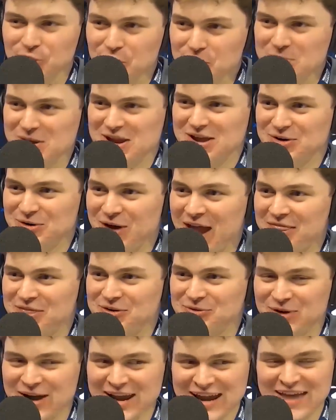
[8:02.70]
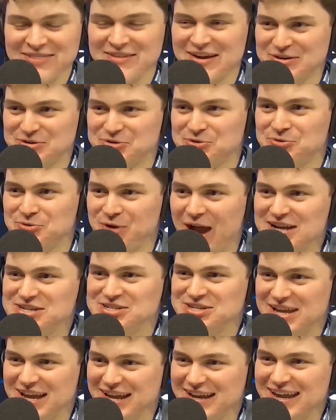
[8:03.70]
zooming it around the ring and then
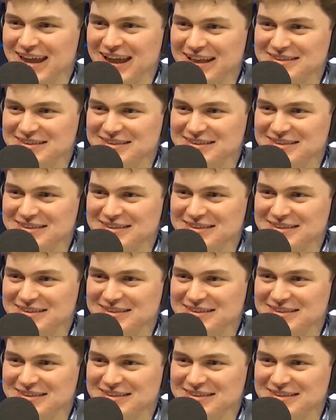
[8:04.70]
crashing it